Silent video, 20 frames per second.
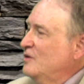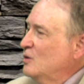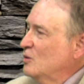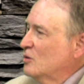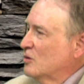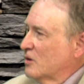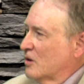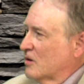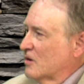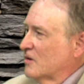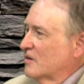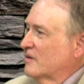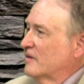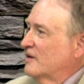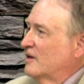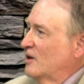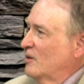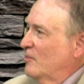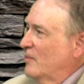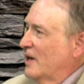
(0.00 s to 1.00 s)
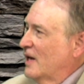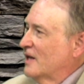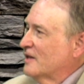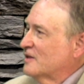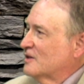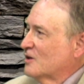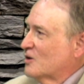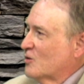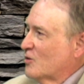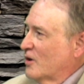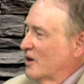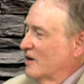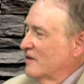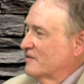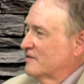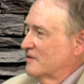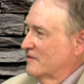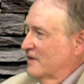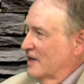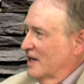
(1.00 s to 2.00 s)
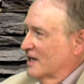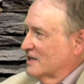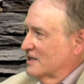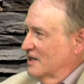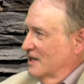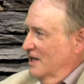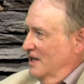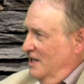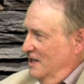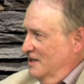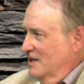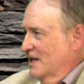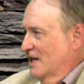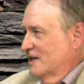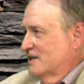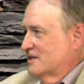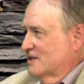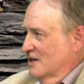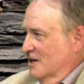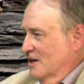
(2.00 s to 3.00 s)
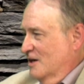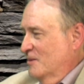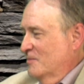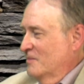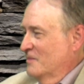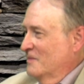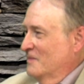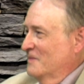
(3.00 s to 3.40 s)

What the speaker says: you learned about the craft of acting in that time?